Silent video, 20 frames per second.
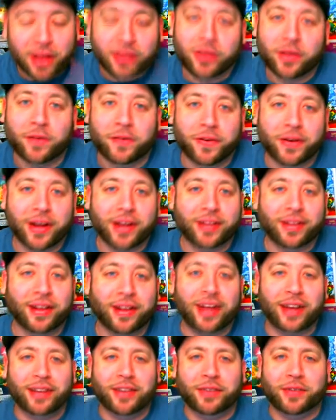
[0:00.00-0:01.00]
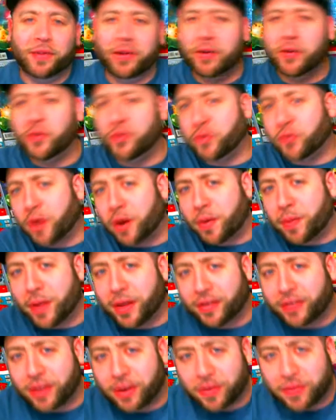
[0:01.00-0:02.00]
Don't forget to like this video, subscribe to my
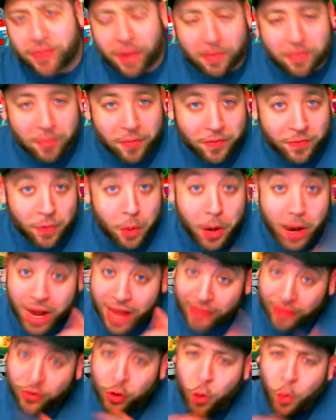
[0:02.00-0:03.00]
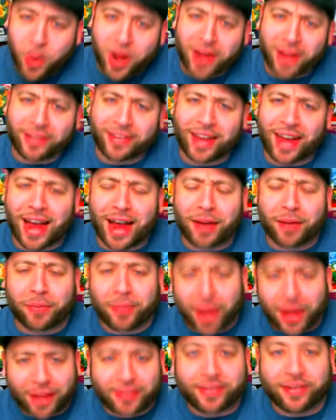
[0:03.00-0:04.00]
channel if you haven't before, and as always, God
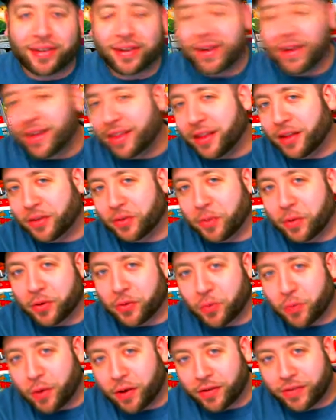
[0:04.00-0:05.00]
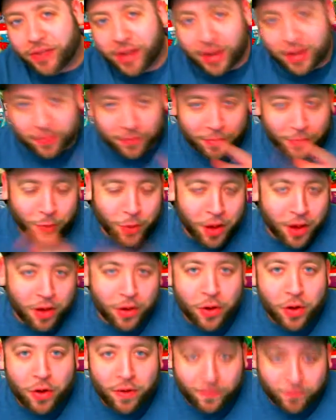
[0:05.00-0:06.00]
bless you. Thanks so much for watching and for, well,
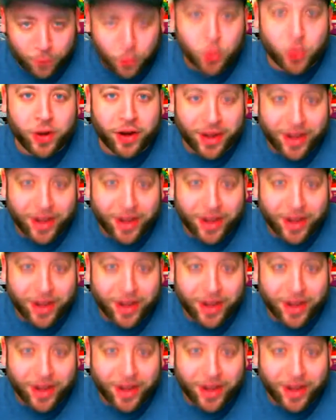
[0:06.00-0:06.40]
for